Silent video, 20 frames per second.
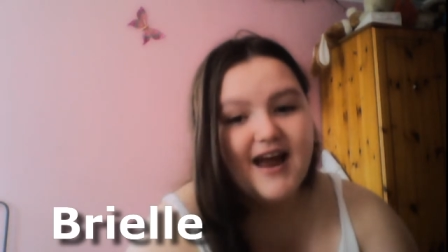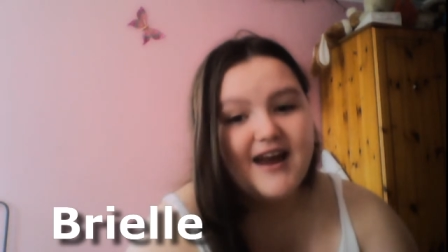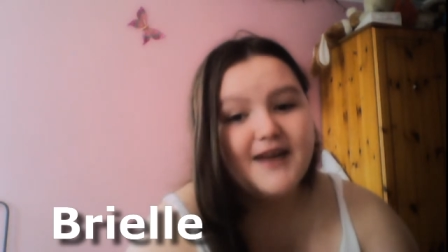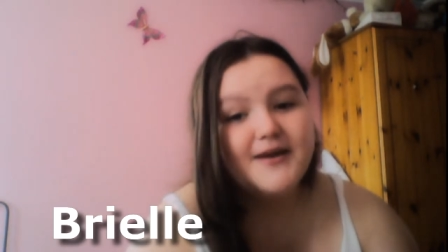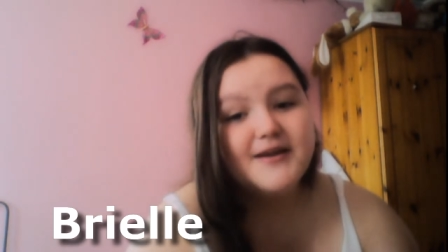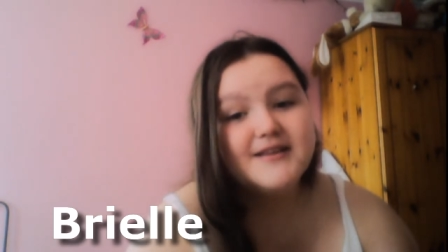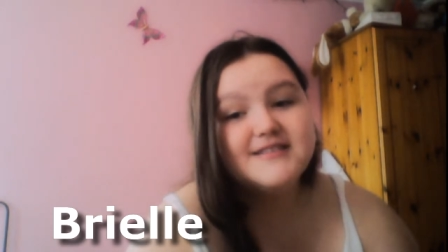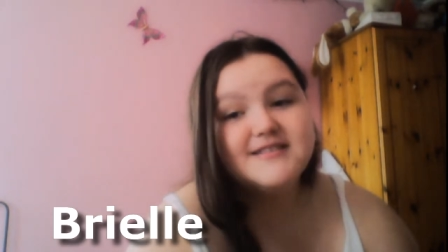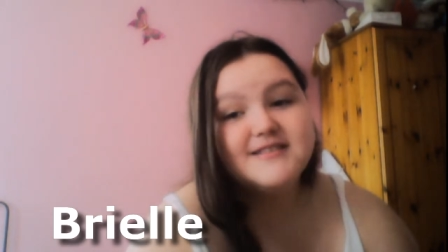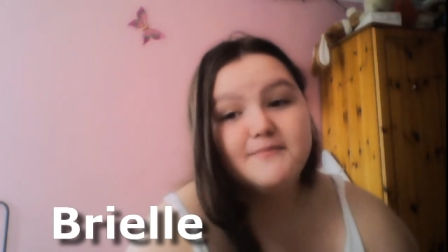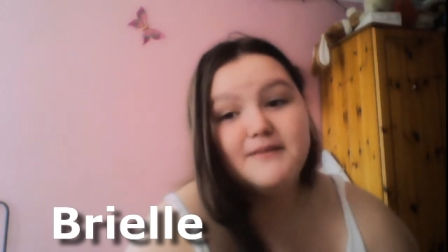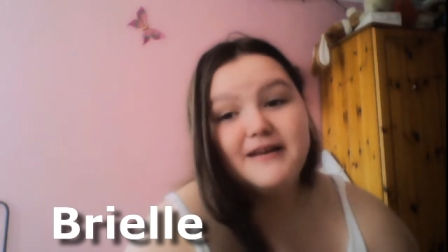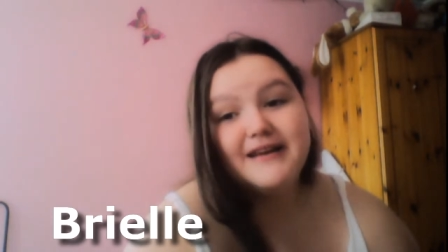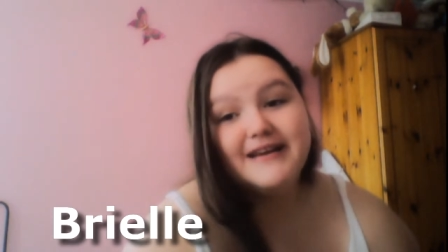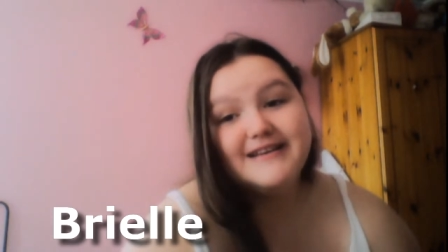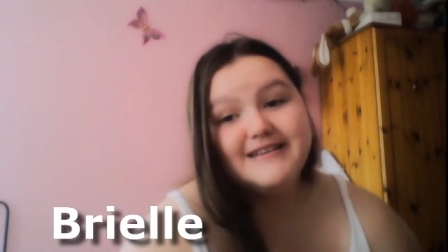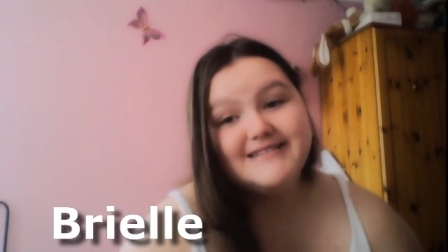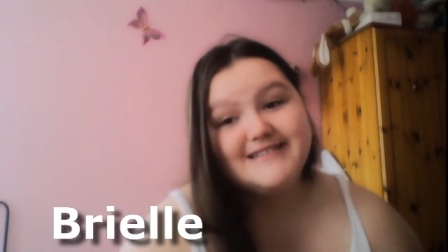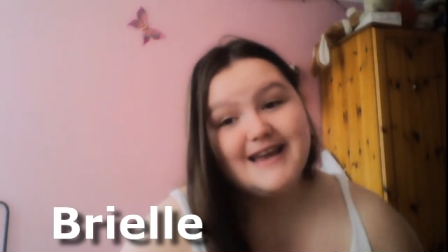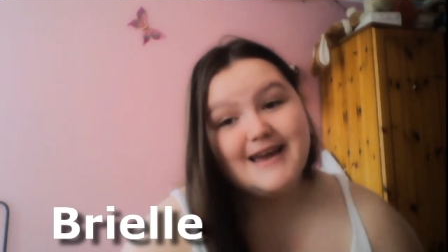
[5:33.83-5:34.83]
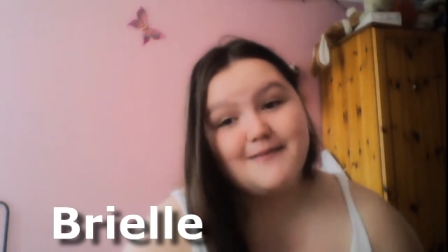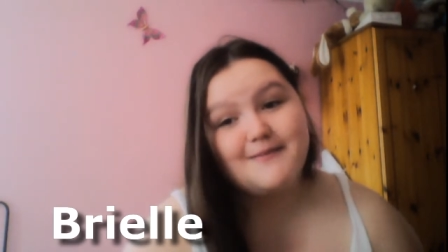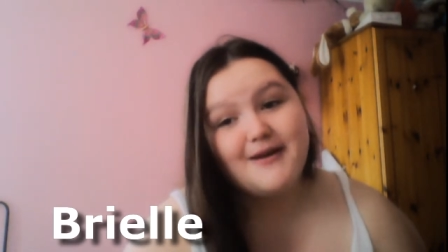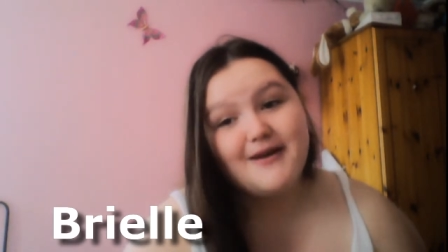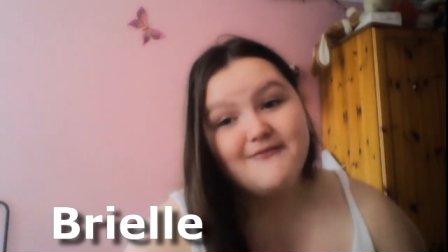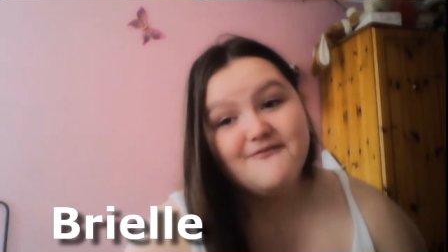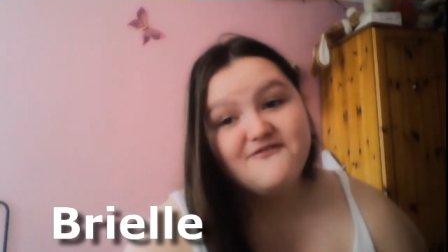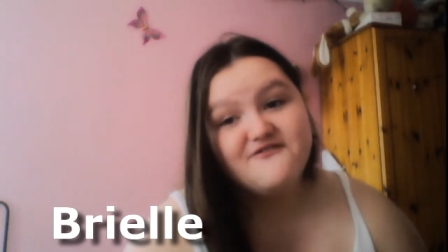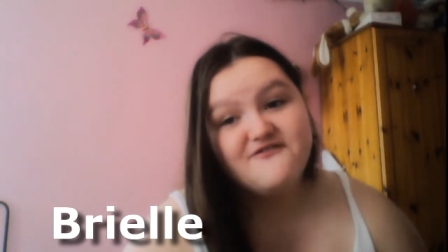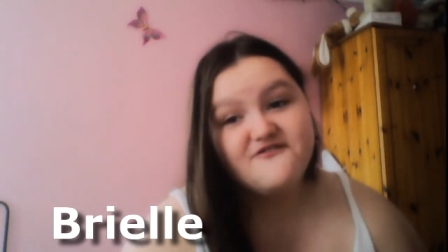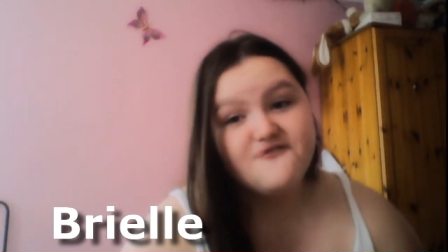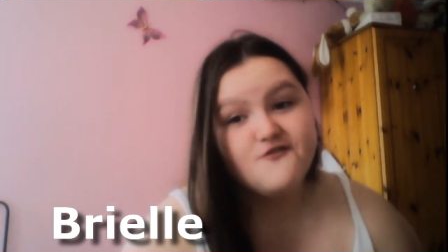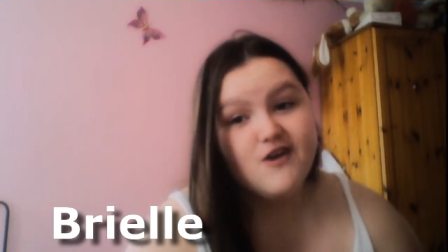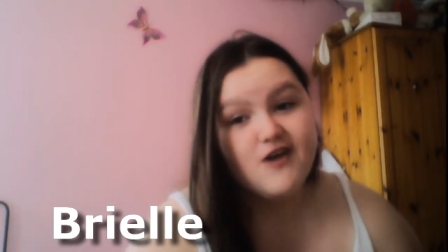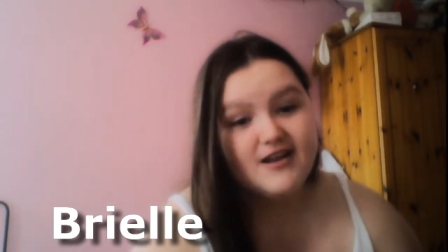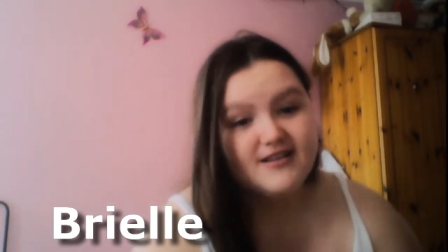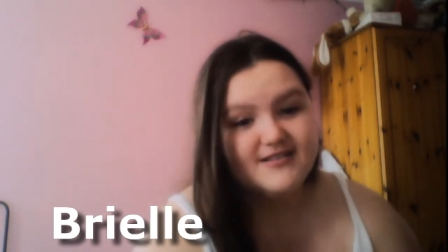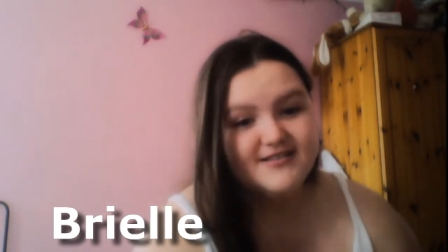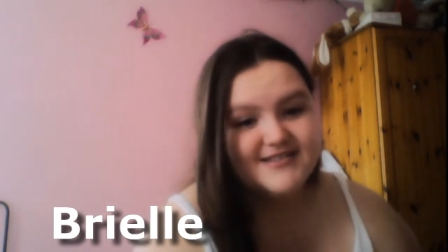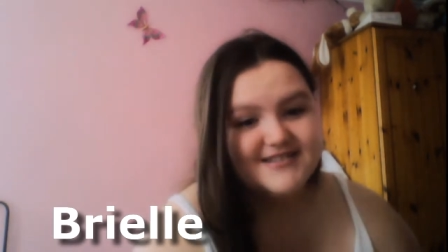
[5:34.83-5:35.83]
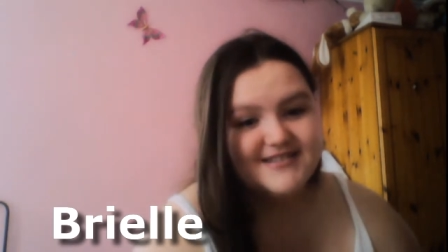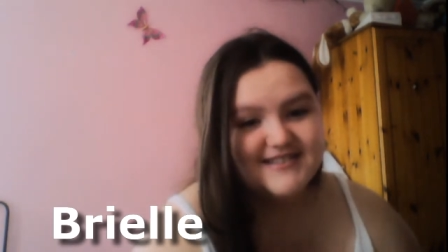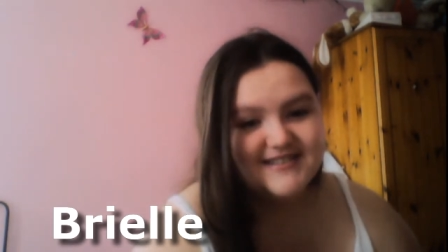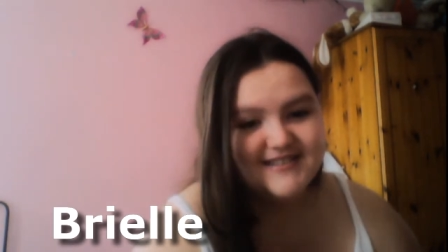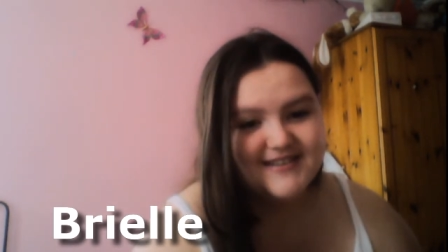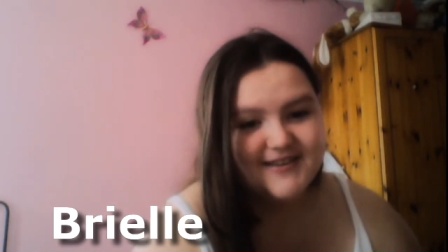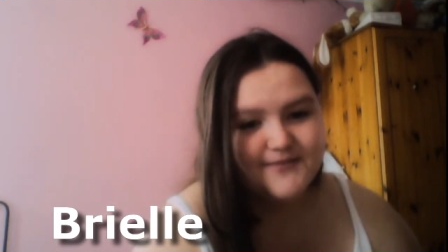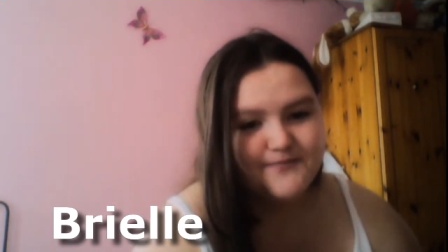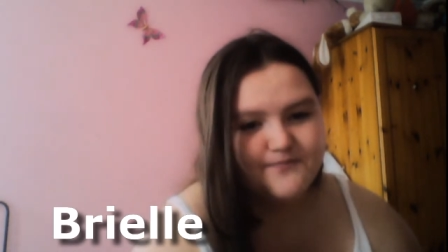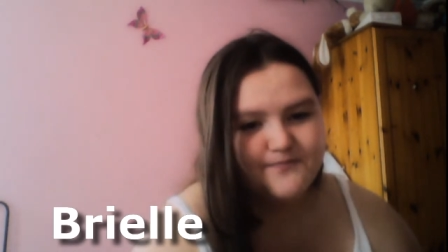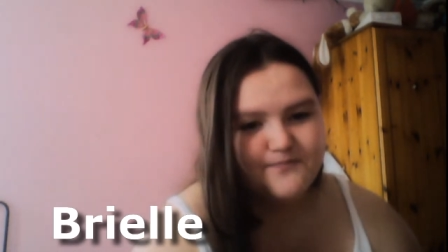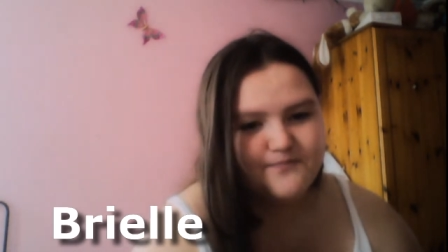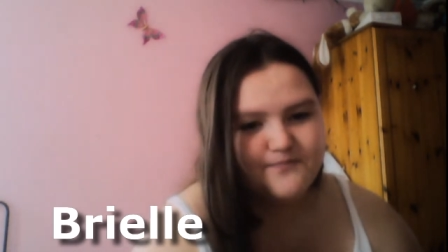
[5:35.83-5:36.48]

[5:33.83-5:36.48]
and it's a place name in France.